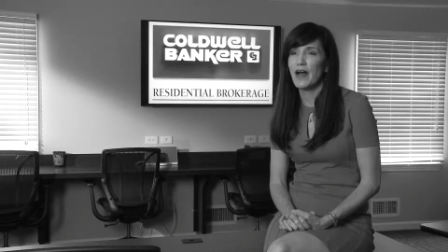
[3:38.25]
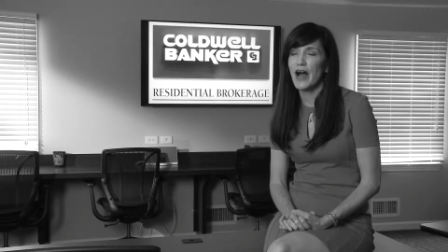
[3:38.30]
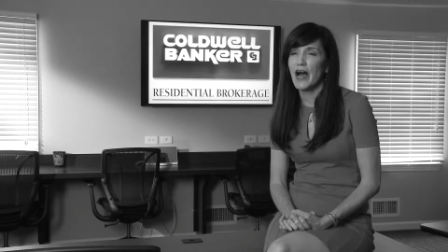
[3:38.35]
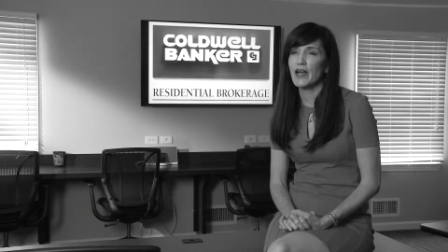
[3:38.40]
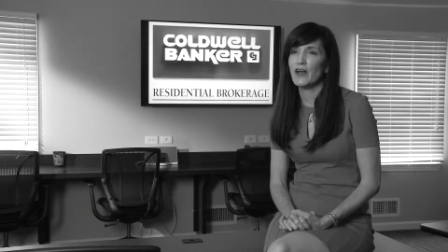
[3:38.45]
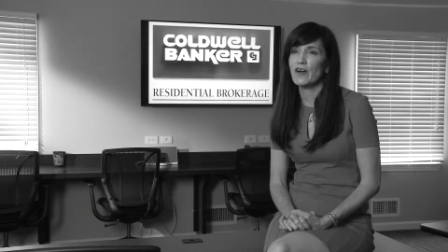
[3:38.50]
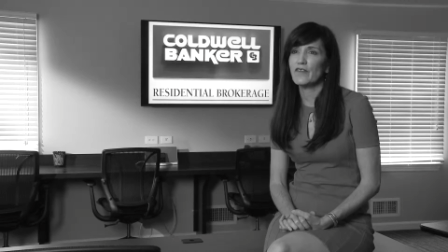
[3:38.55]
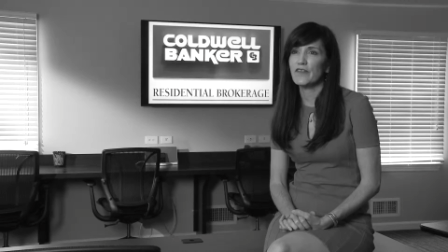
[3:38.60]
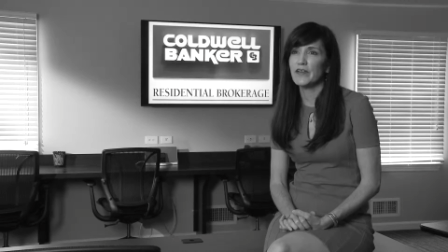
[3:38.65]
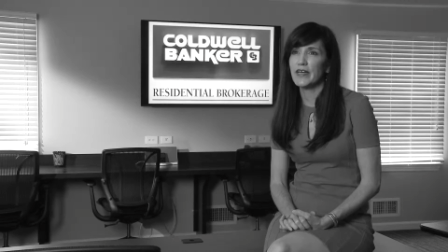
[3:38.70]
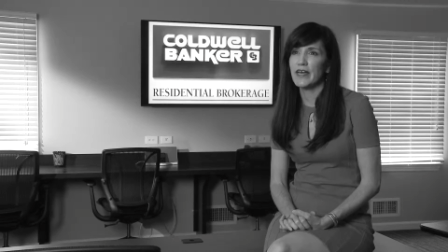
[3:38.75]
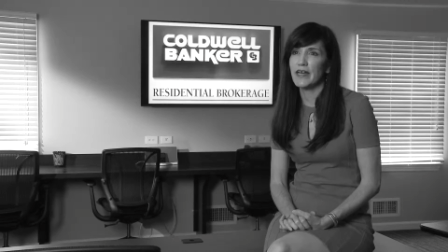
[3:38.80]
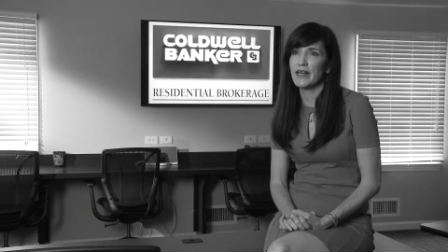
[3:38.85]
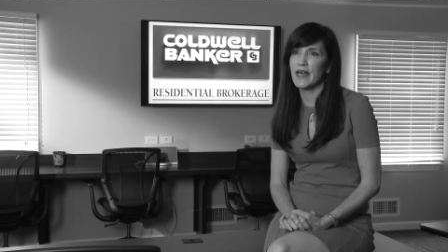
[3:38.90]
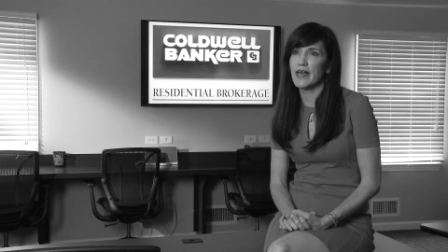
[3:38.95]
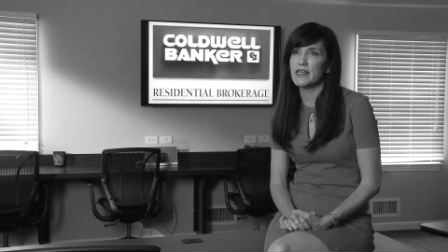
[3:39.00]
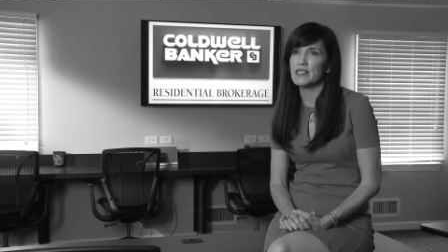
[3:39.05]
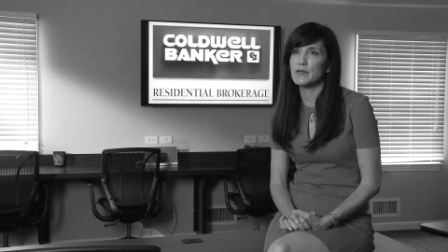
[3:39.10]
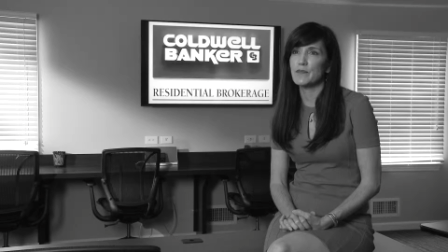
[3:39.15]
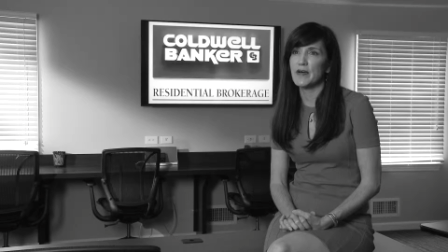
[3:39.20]
I often get
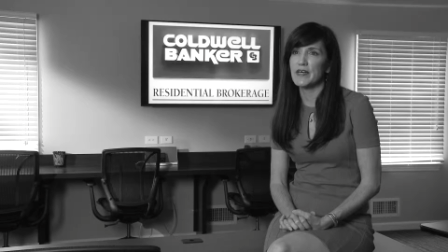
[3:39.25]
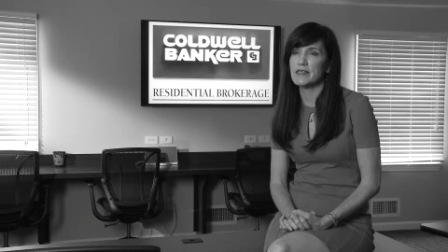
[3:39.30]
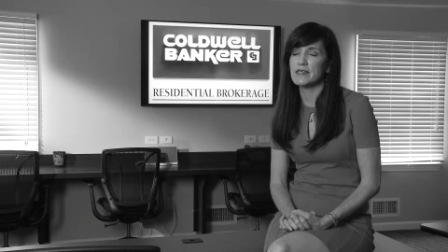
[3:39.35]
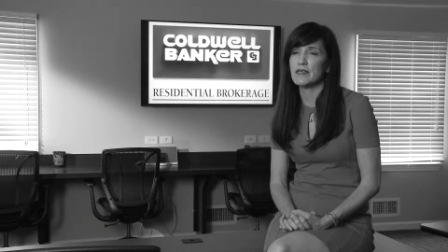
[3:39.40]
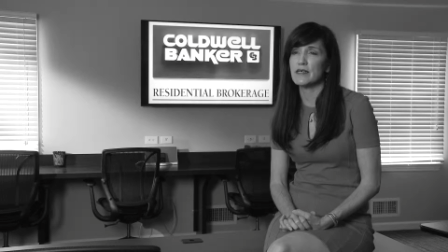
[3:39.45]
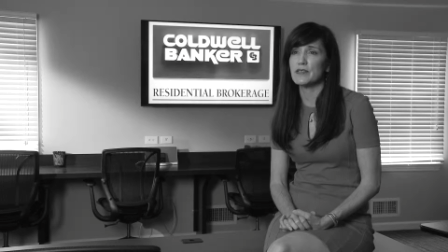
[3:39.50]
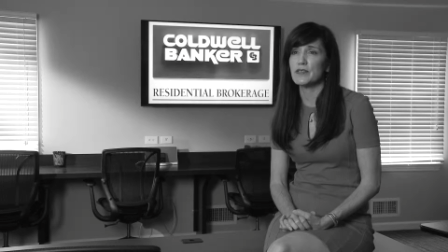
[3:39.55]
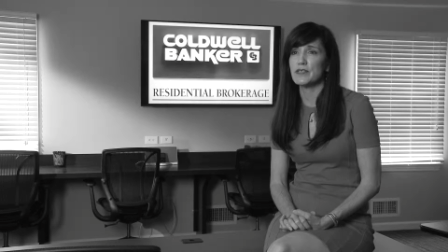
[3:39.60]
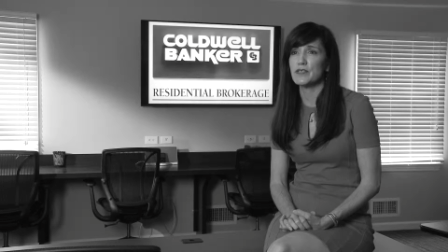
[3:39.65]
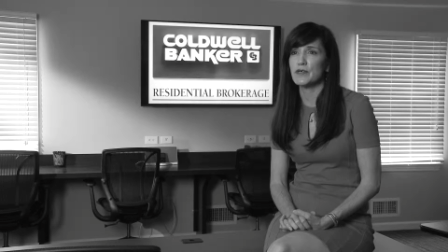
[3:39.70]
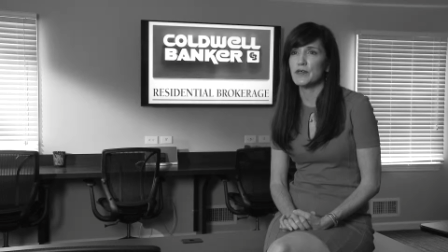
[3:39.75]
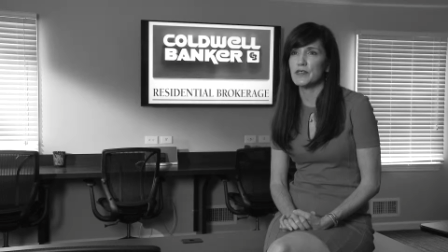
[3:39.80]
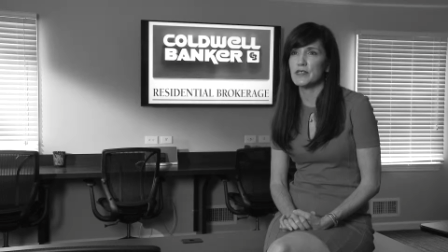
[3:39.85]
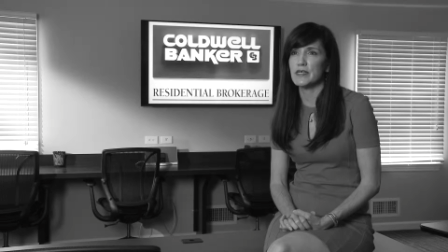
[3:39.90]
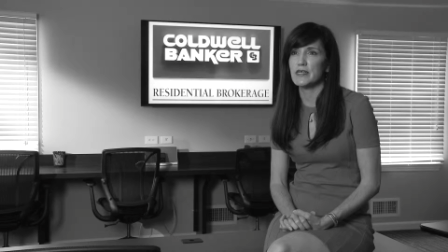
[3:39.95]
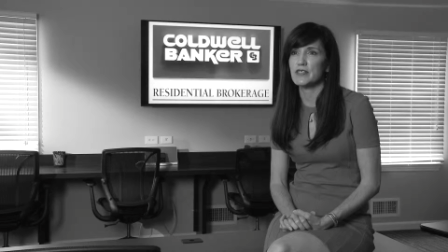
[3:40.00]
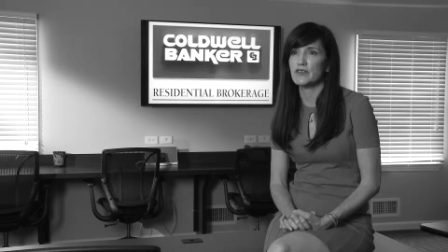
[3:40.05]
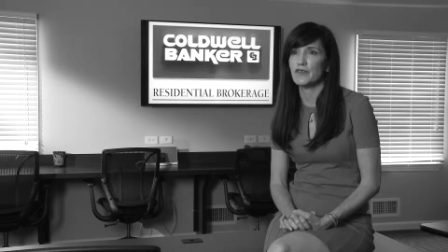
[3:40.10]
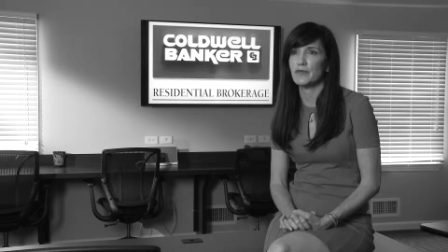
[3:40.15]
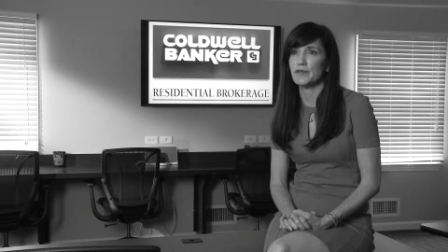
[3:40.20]
asked by sales
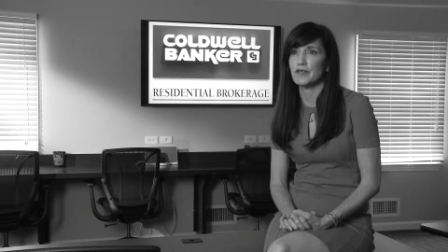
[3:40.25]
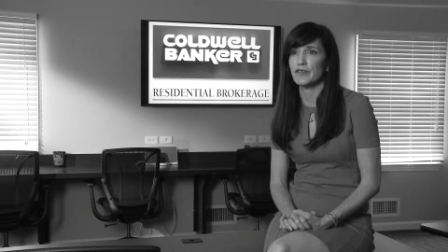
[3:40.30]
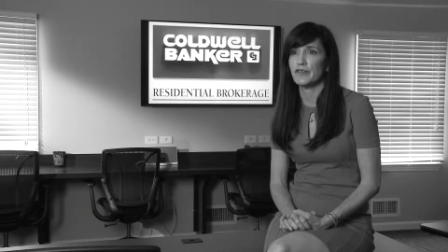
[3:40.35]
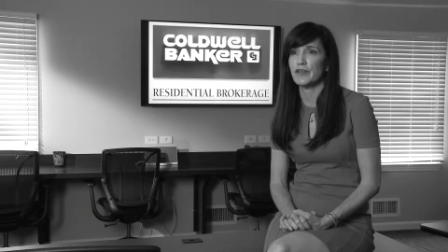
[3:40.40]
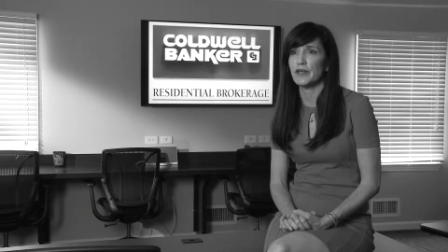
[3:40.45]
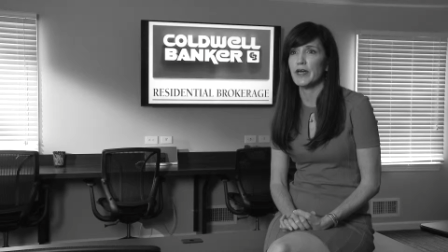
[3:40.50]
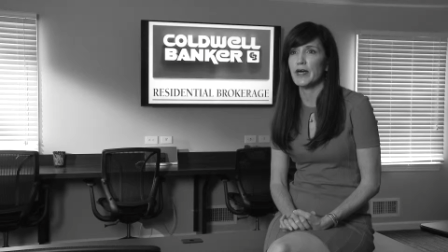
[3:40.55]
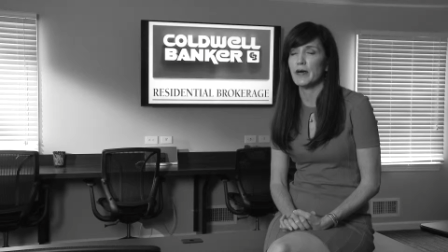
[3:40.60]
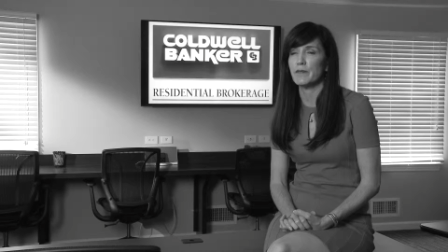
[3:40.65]
associates from different